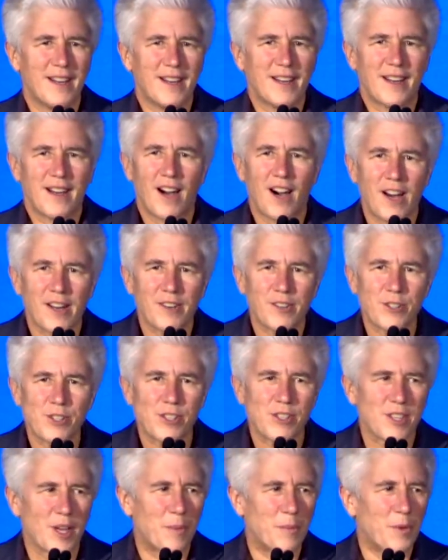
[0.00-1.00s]
honors
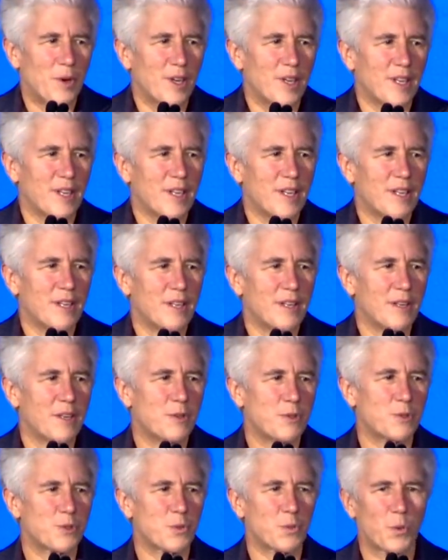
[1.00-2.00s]
someone
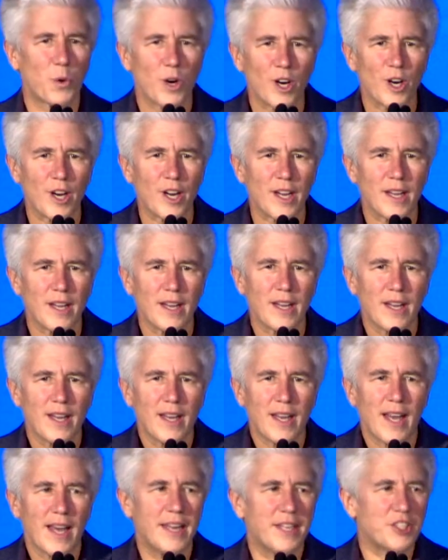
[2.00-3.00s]
whose work
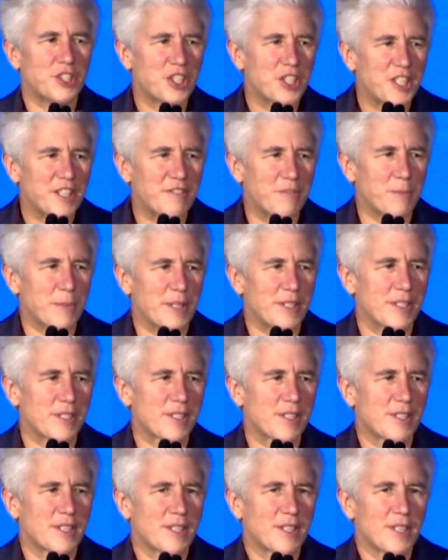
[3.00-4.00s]
and
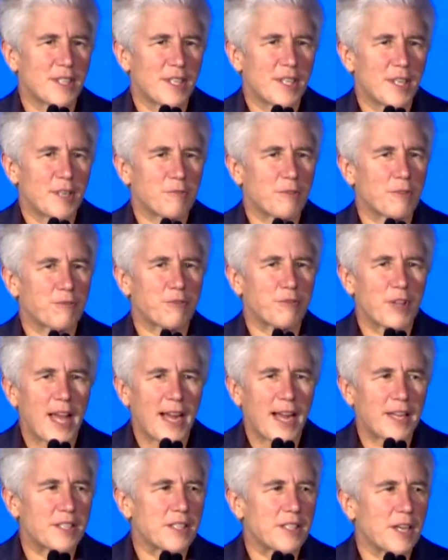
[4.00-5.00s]
achievements
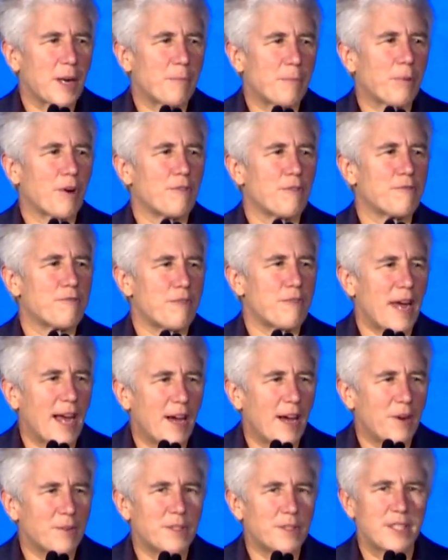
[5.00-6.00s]
reflect a
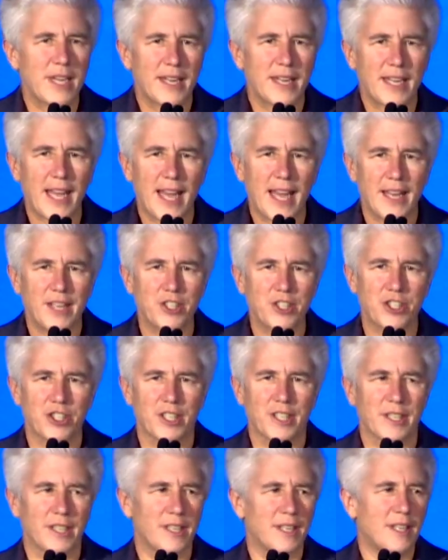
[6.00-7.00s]
profound
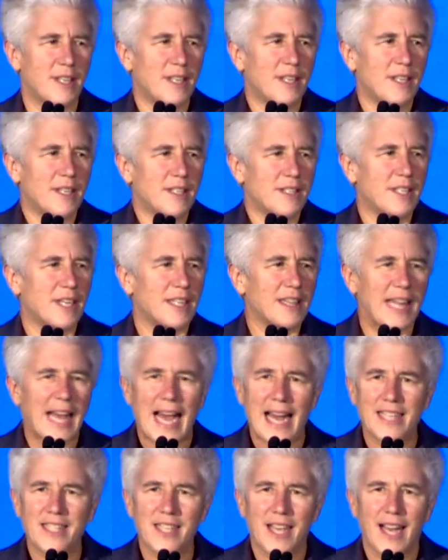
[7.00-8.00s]
dedication to
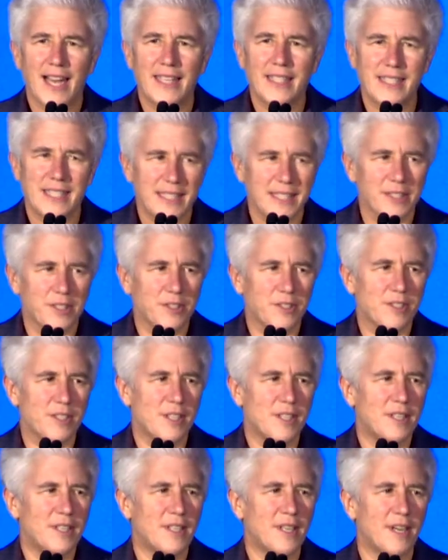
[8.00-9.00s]
GLAAD's ideals
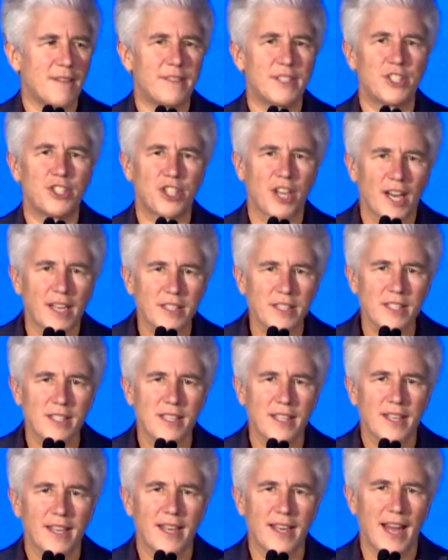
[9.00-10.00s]
of a just
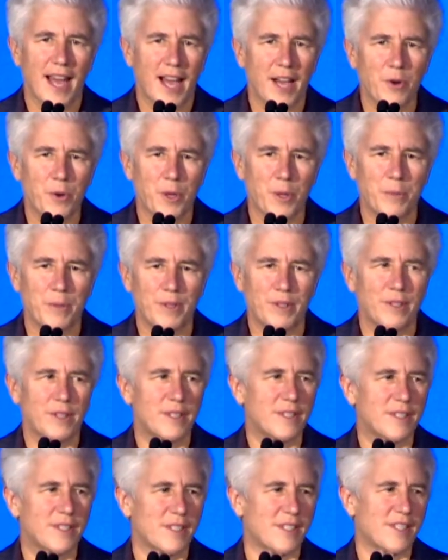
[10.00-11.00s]
and equitable
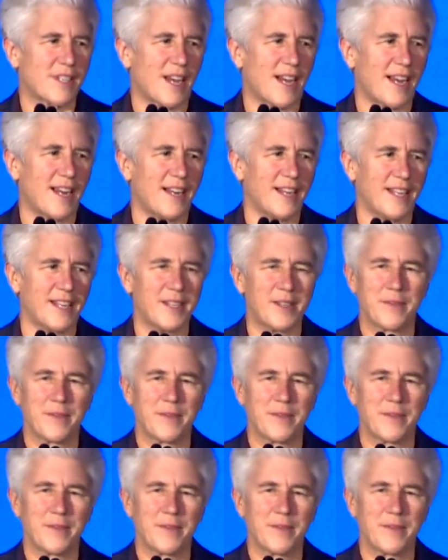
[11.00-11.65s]
society.